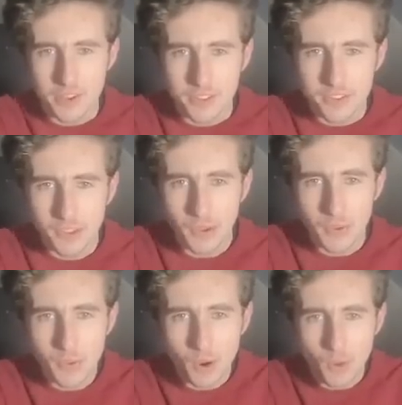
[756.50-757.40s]

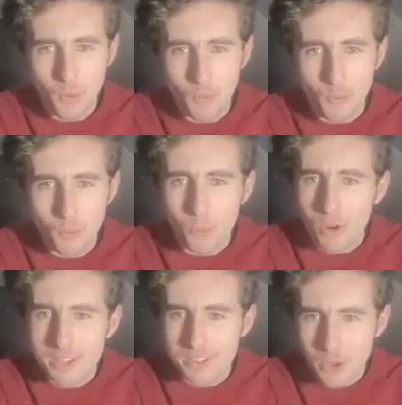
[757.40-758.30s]
So
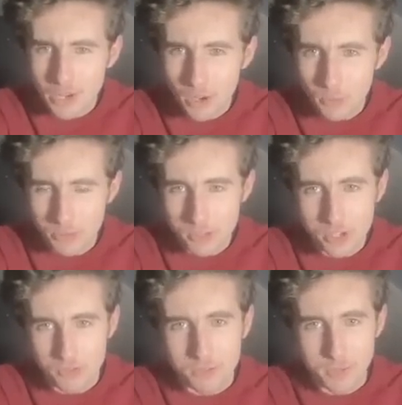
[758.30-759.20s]
what is going on with
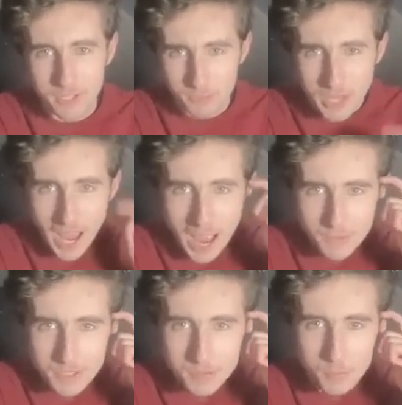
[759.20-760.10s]
news? Because we
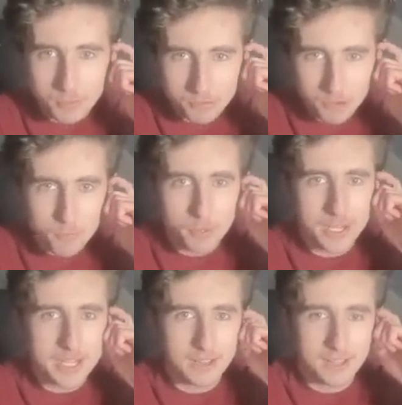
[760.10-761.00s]
haven't
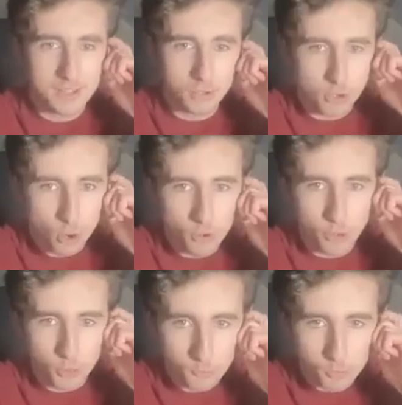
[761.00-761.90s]
properly like gone
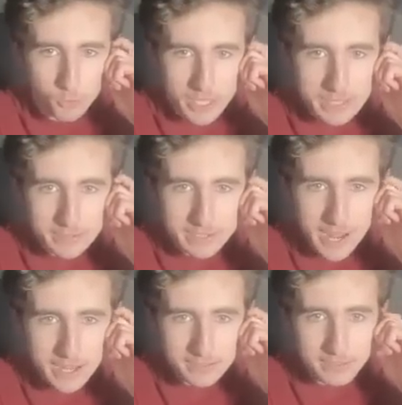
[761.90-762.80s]
through this
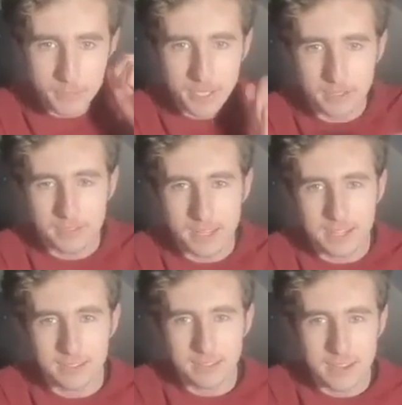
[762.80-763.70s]
yet because
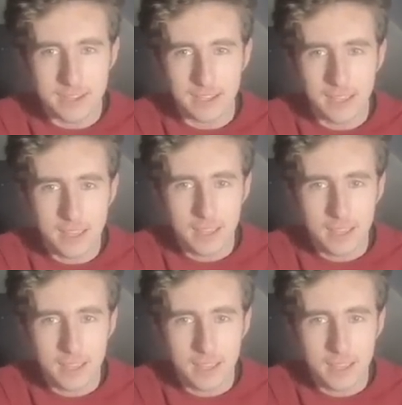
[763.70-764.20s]
it's like